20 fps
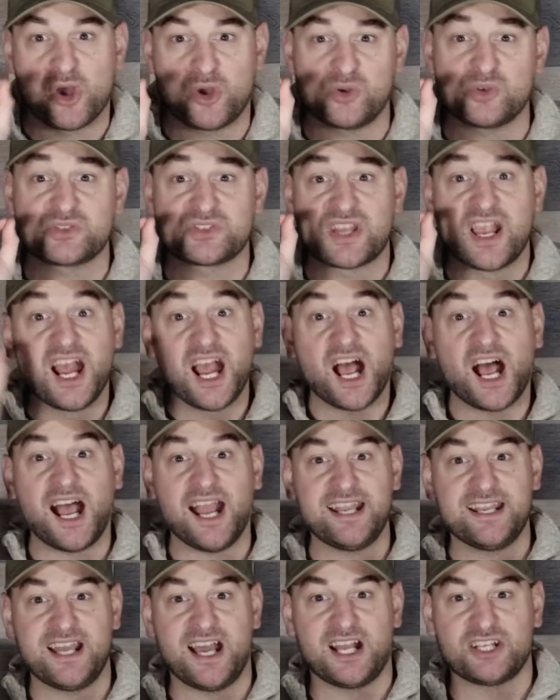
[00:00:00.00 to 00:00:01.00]
those
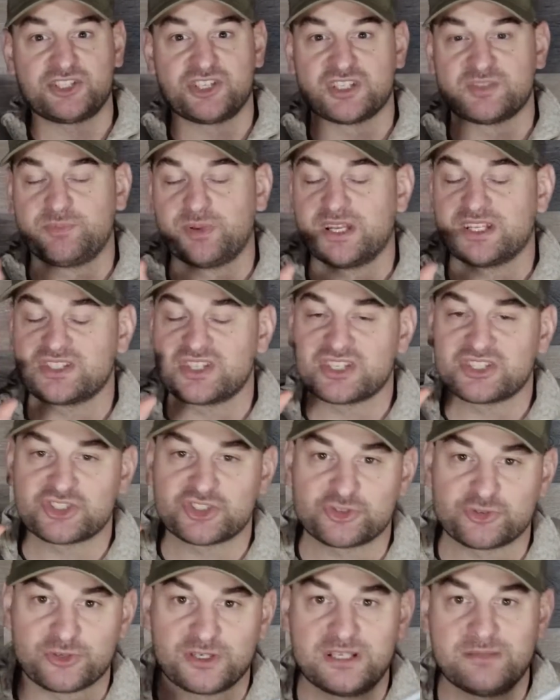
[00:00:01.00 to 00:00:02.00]
eye notches, but it's
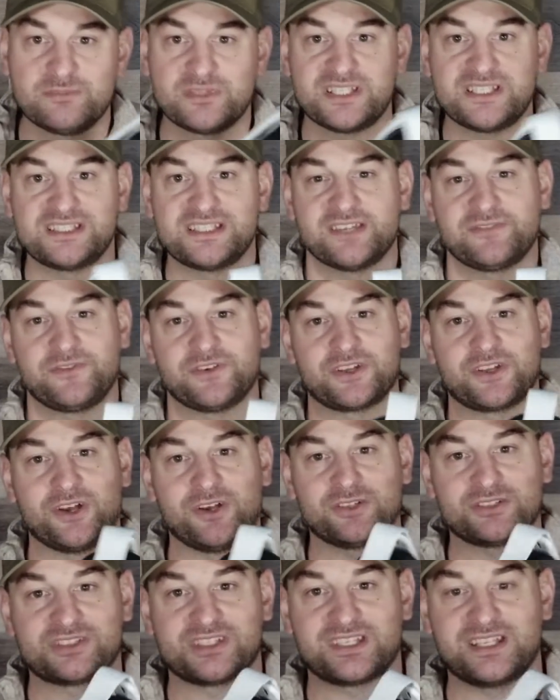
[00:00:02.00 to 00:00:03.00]
extremely
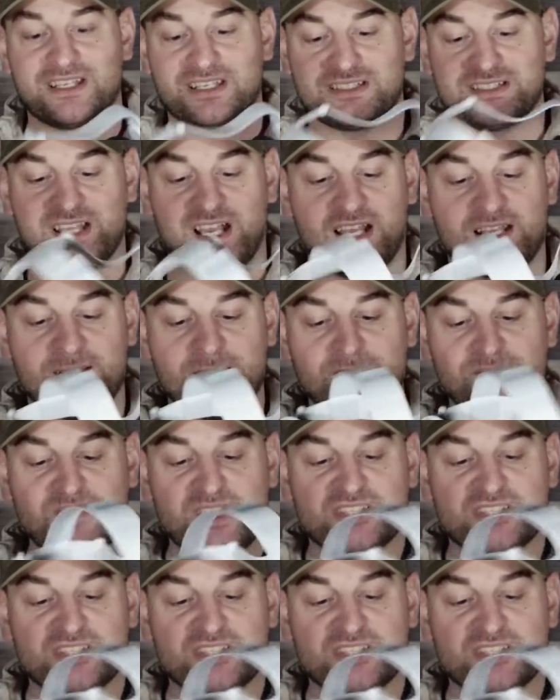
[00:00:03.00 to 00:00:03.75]
difficult to get it done.